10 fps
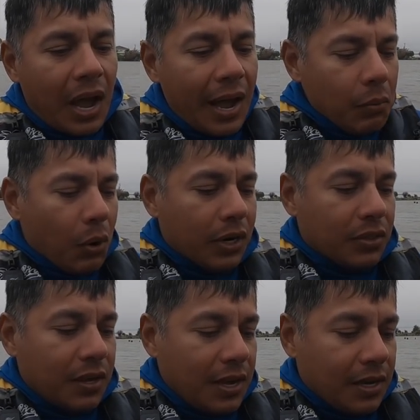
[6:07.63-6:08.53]
I want to
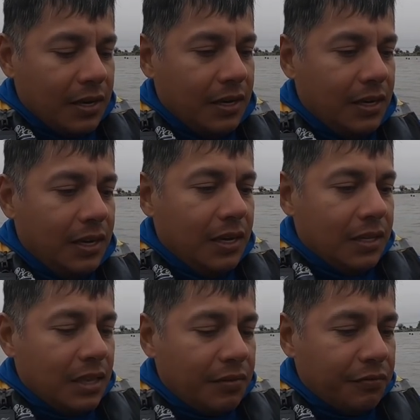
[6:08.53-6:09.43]
thank
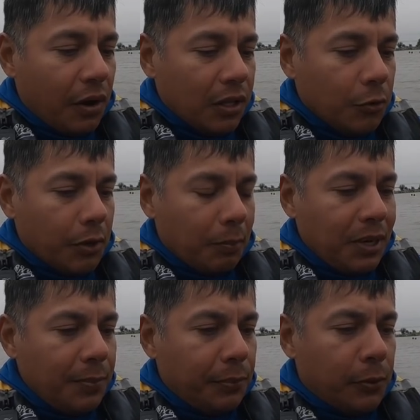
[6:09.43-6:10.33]
the following
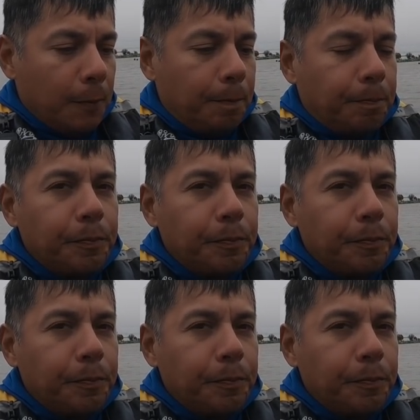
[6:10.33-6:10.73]
people